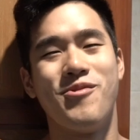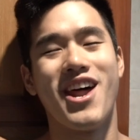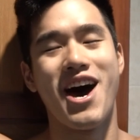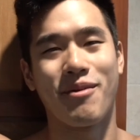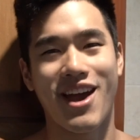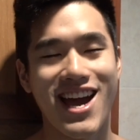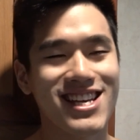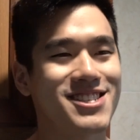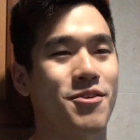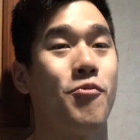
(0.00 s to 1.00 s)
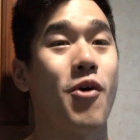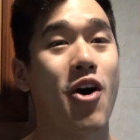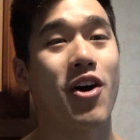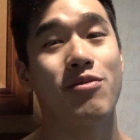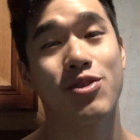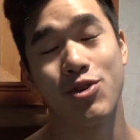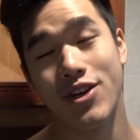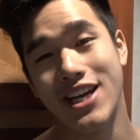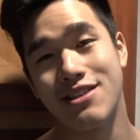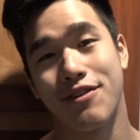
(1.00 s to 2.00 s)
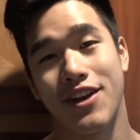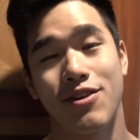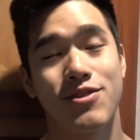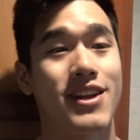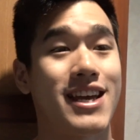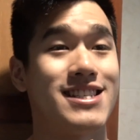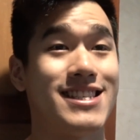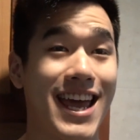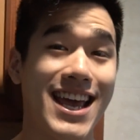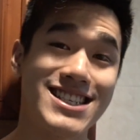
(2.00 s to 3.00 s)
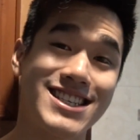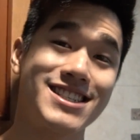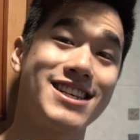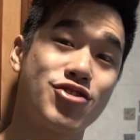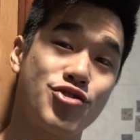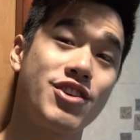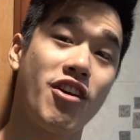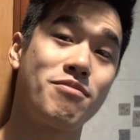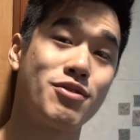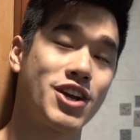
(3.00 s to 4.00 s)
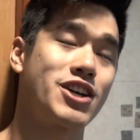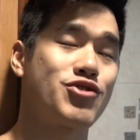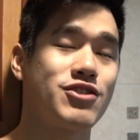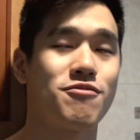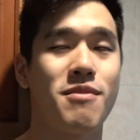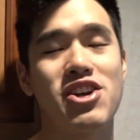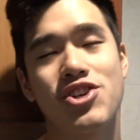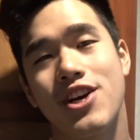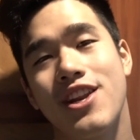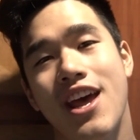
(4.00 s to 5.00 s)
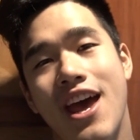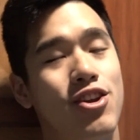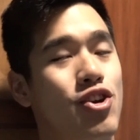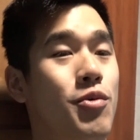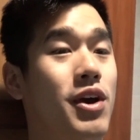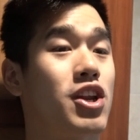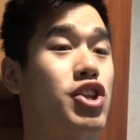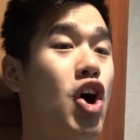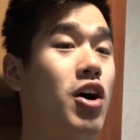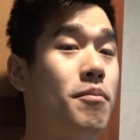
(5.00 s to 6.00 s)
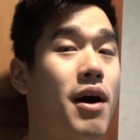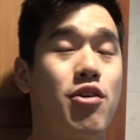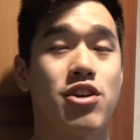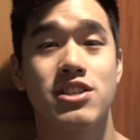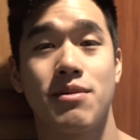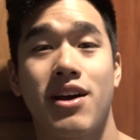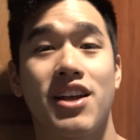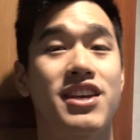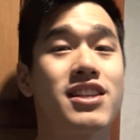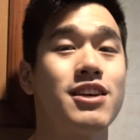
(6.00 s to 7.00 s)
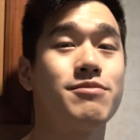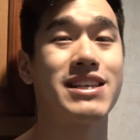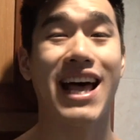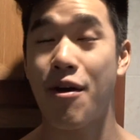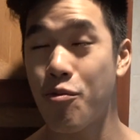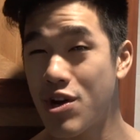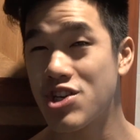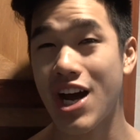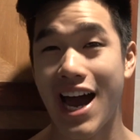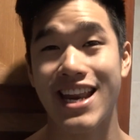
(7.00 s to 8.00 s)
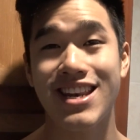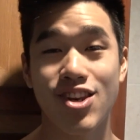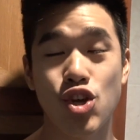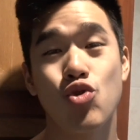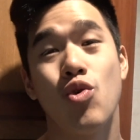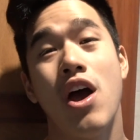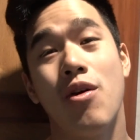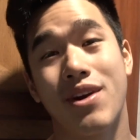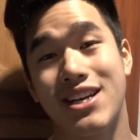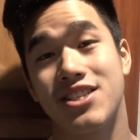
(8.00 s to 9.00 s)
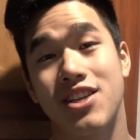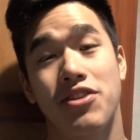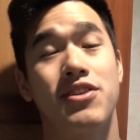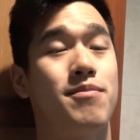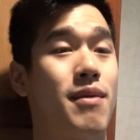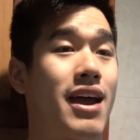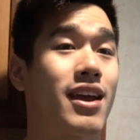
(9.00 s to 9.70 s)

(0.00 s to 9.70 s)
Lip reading: What up guys? Welcome to today's video. Today is day 63 of Project Transformation. And you know, we're going to talk about some cutting tips that I wish I knew when I started my